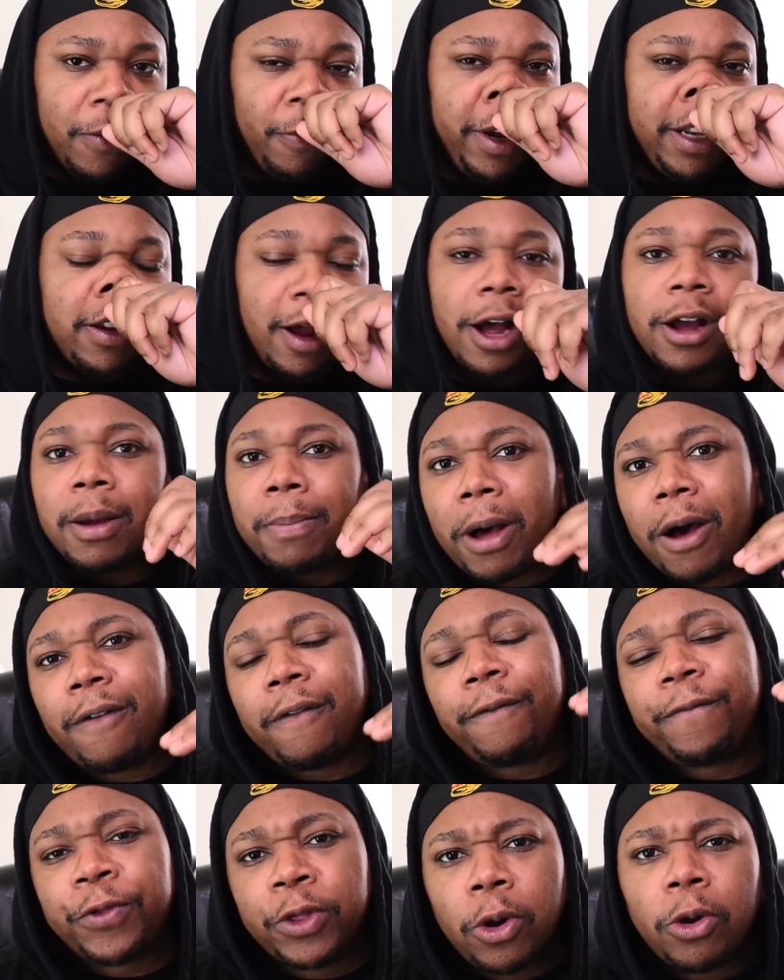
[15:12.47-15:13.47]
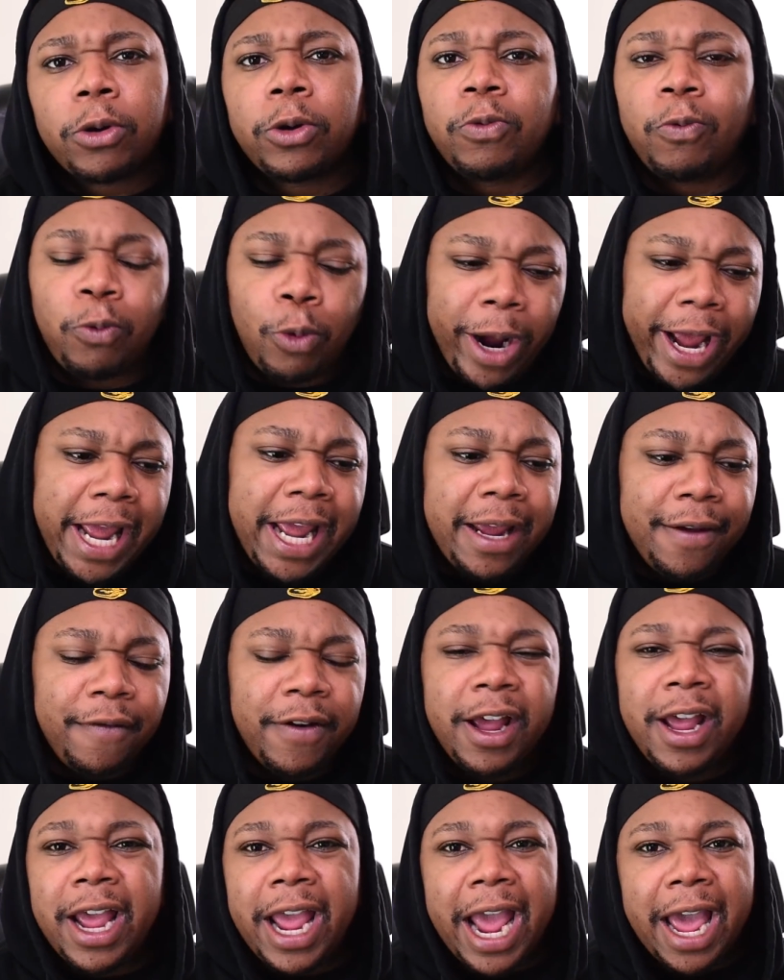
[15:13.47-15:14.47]
We talk about third wave
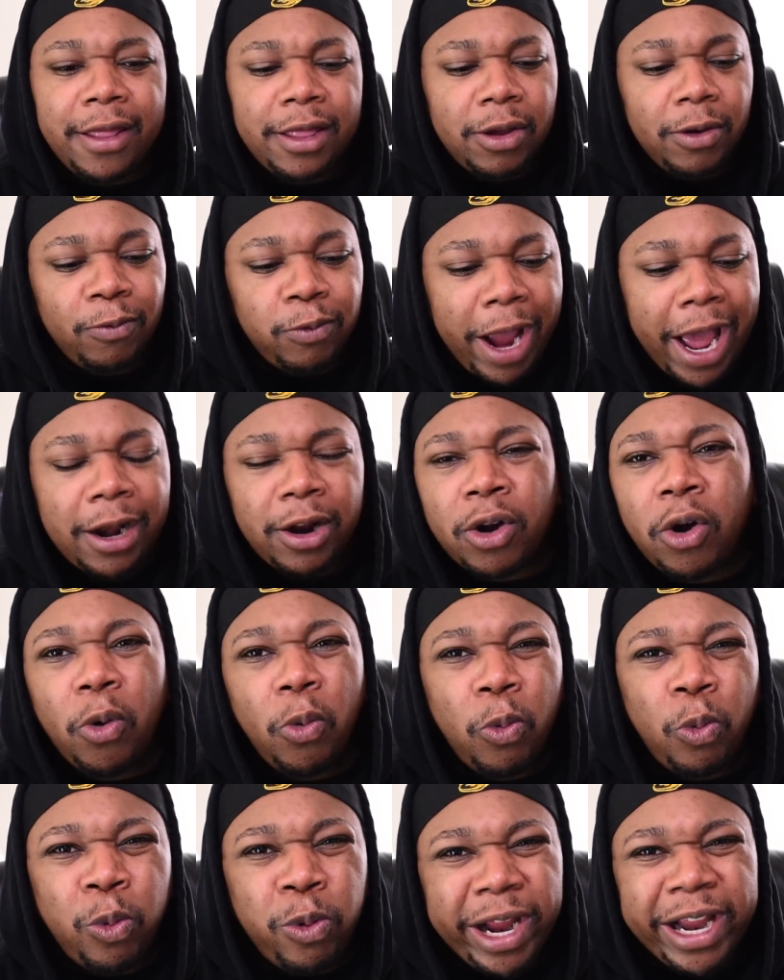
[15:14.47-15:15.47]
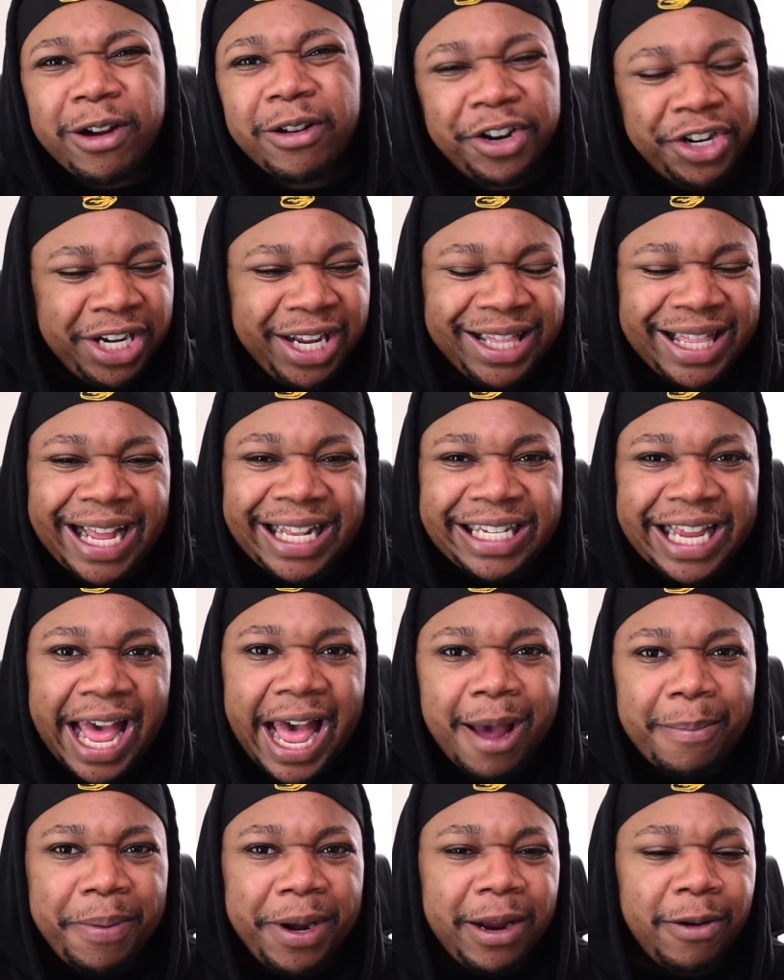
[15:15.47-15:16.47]
and the radical weird shit that's
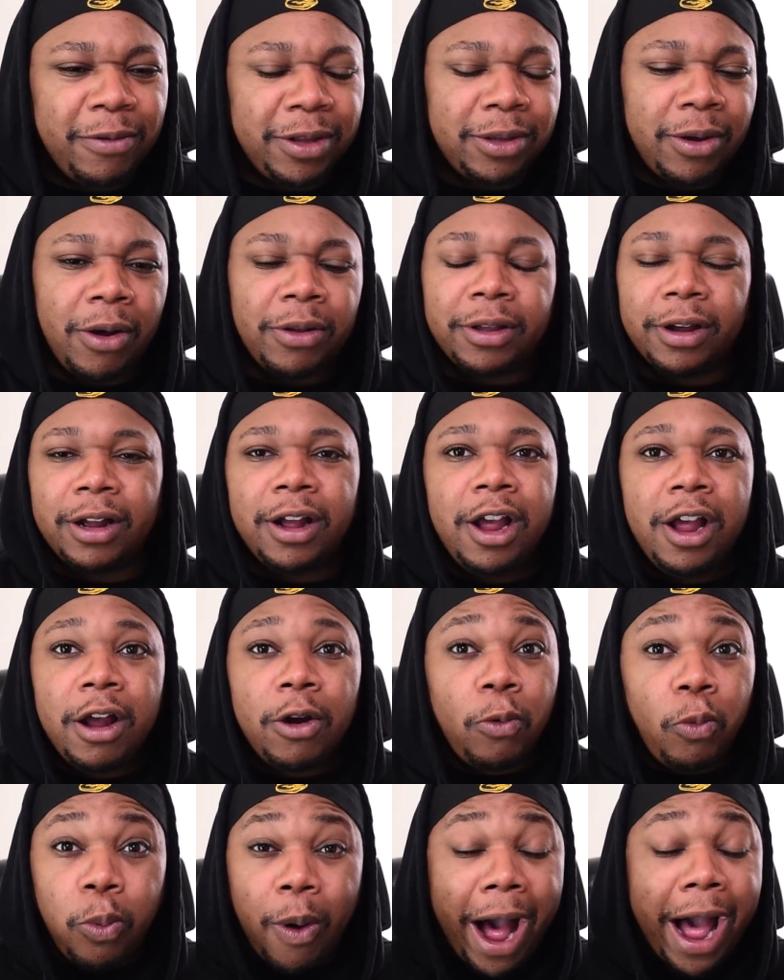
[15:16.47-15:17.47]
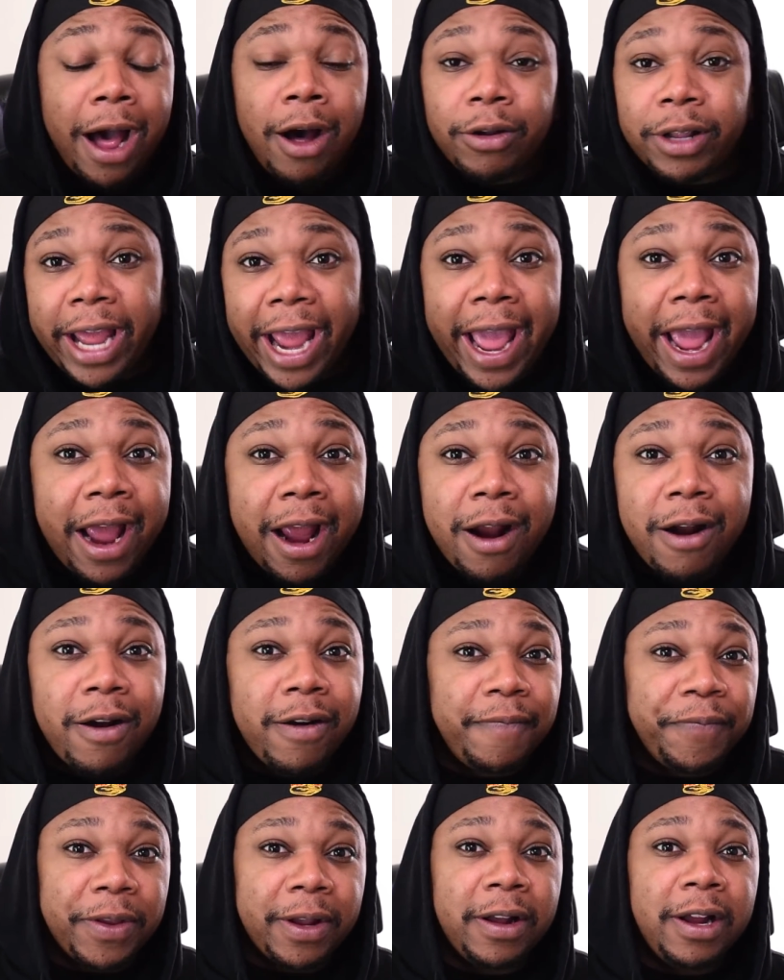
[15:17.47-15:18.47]
happening with all the wild hair
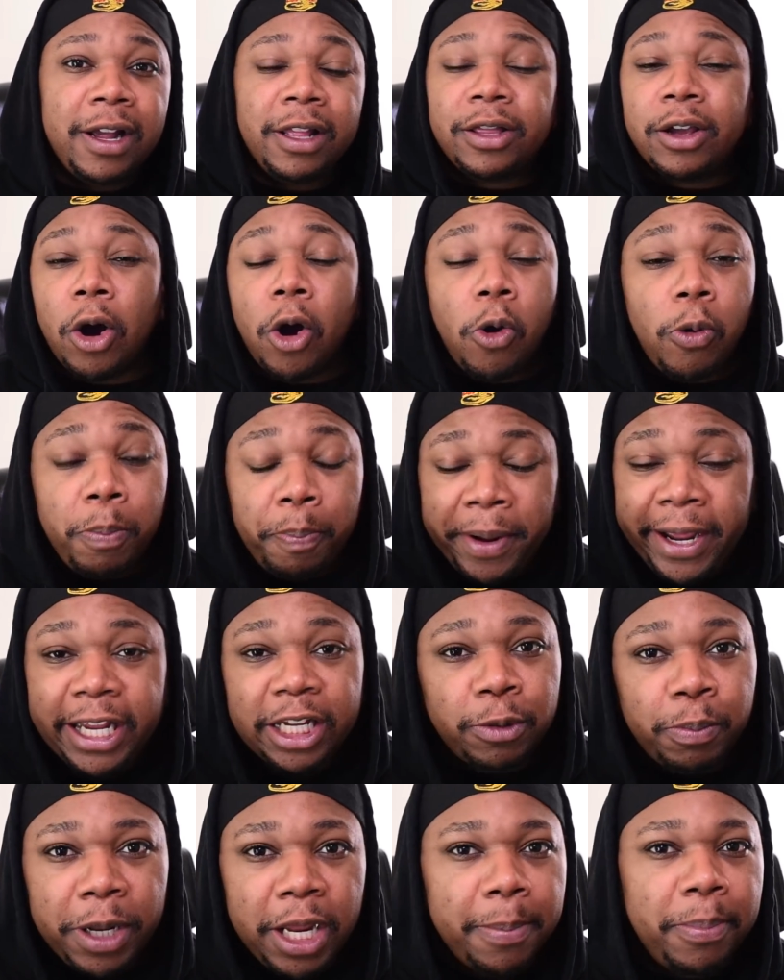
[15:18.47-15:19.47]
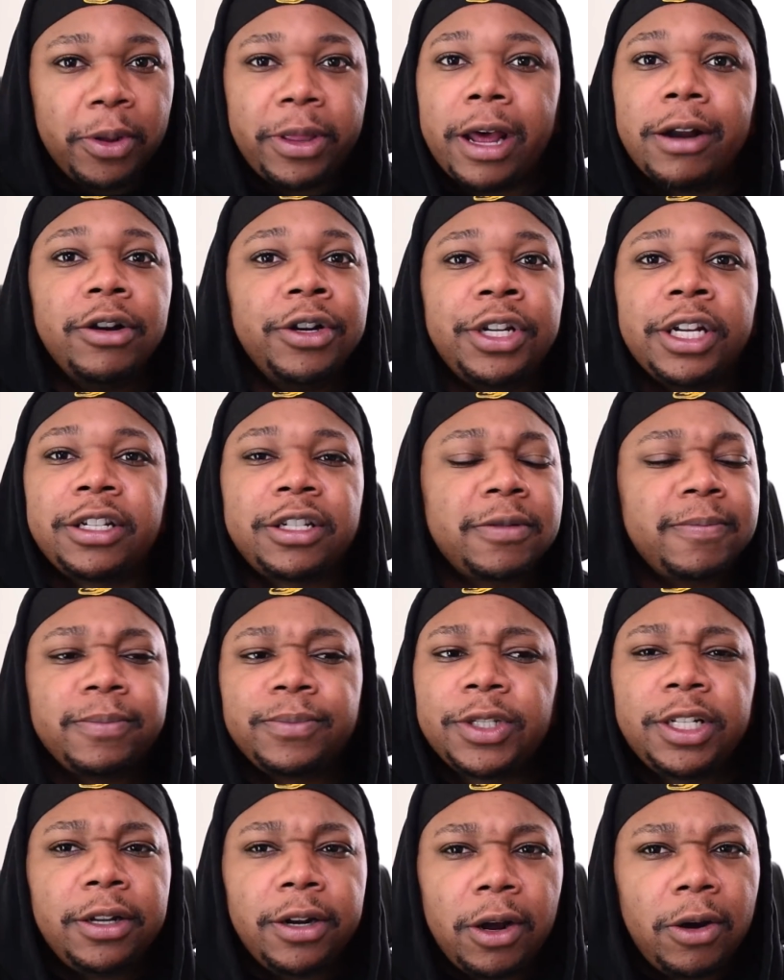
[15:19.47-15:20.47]
and the, the obese people that are just,
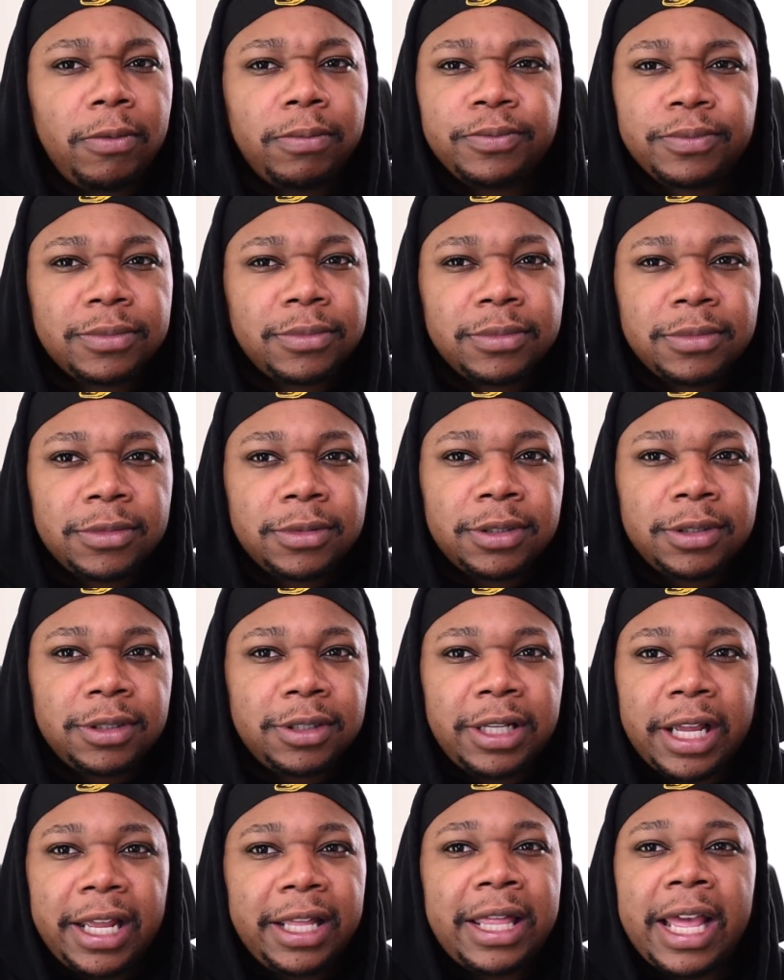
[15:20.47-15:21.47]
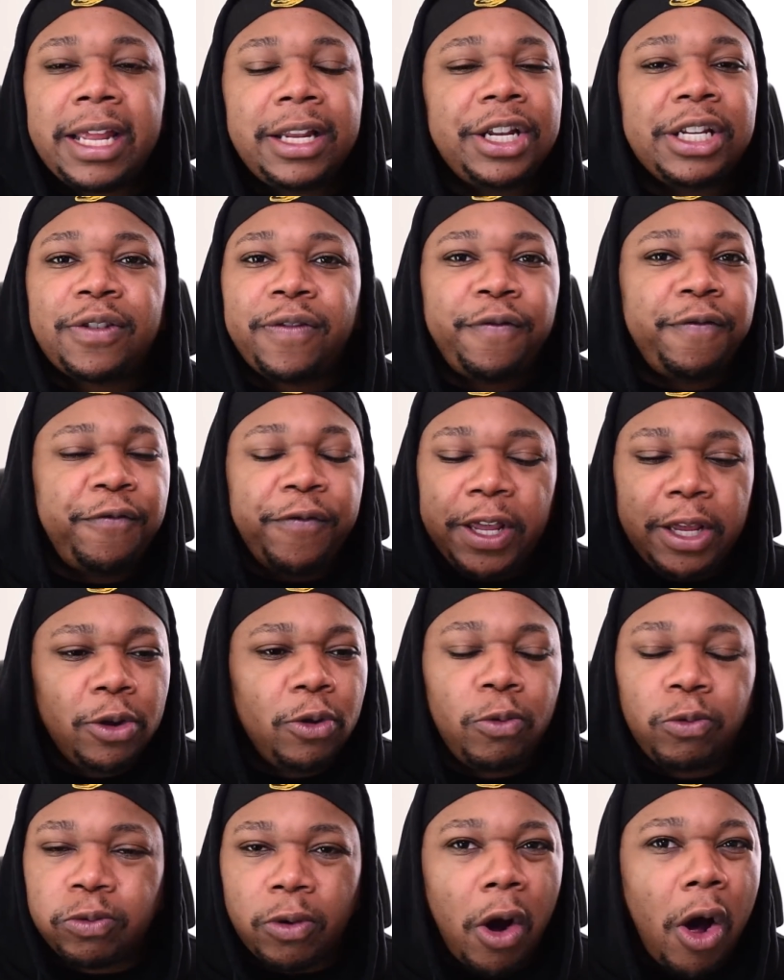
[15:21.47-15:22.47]
you know, they, they just
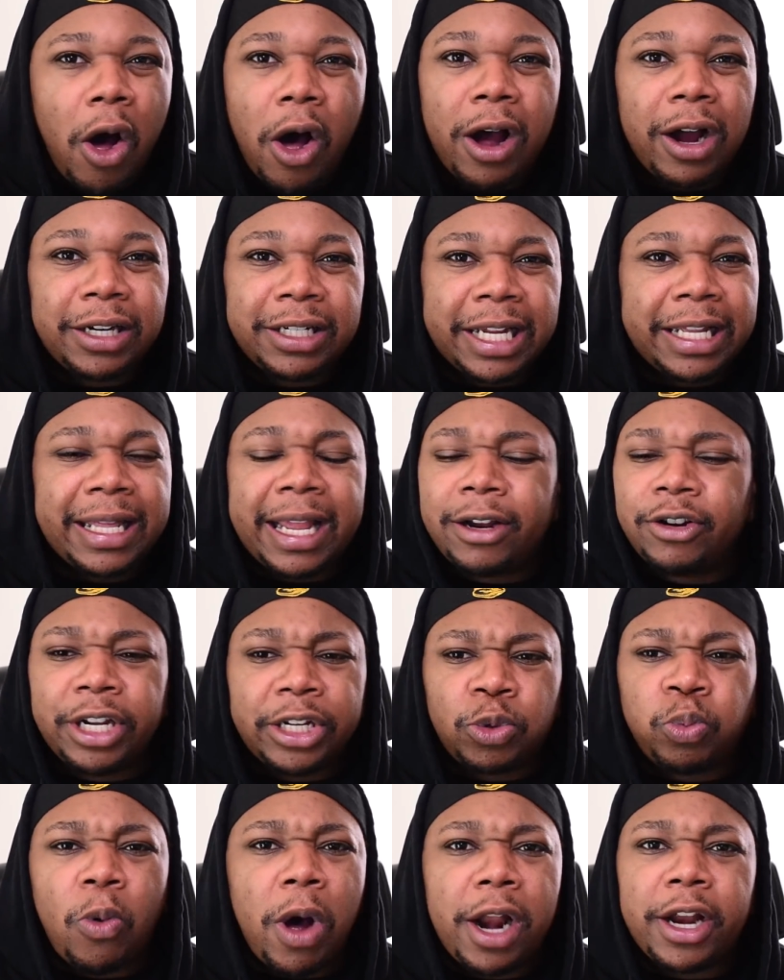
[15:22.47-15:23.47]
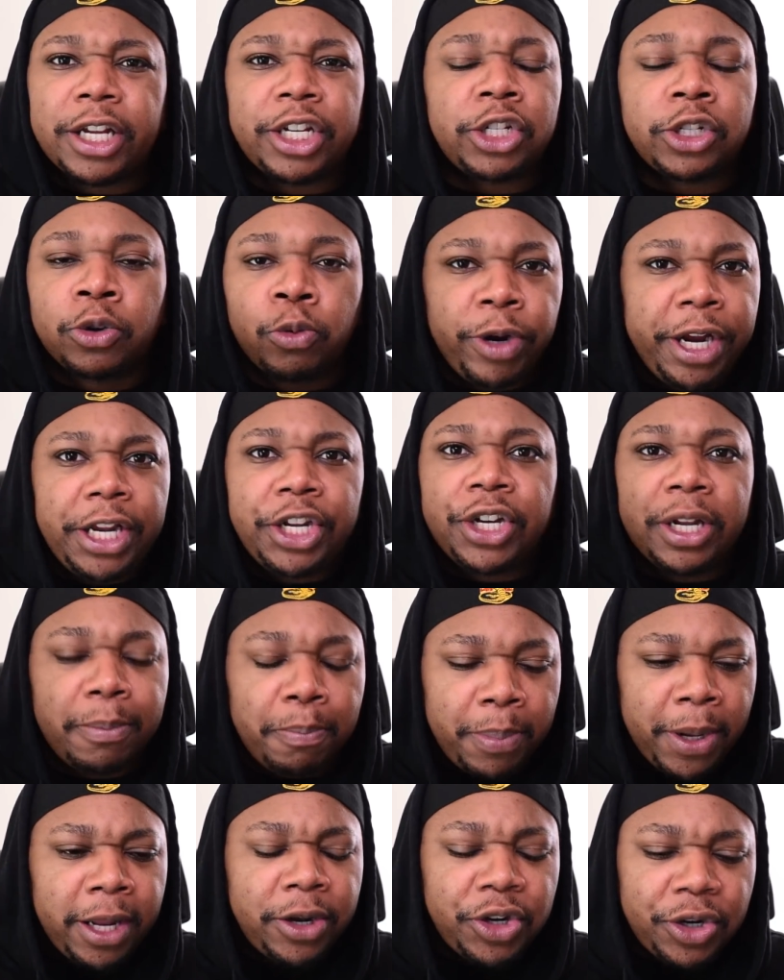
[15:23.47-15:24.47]
feel wronged and they just want to screech
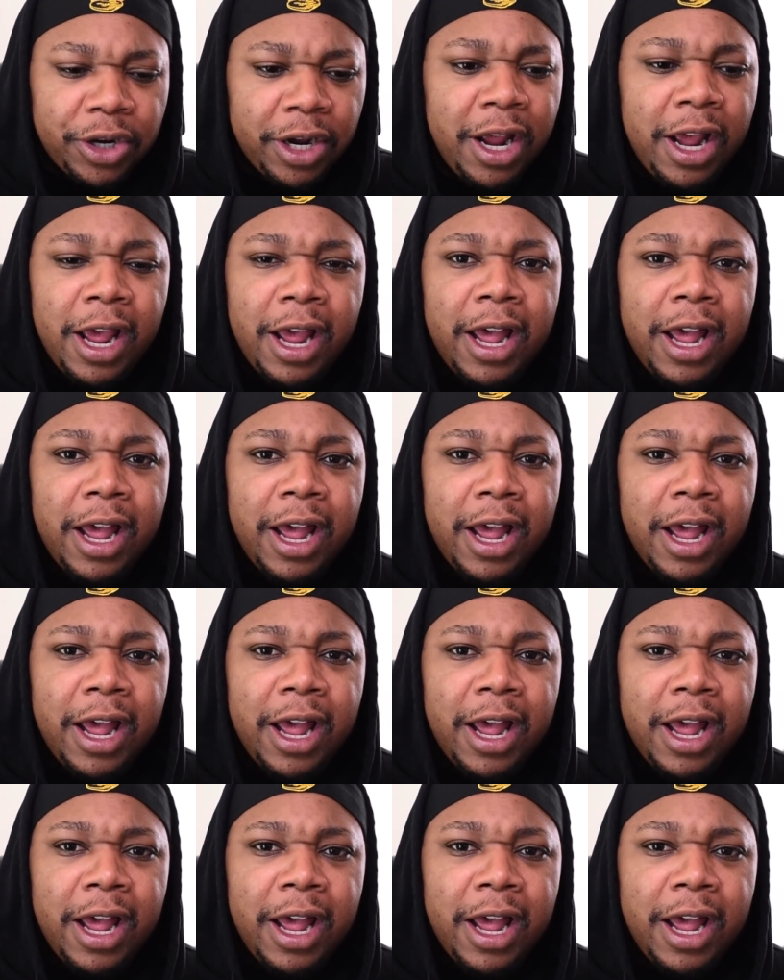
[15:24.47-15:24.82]
and bitch.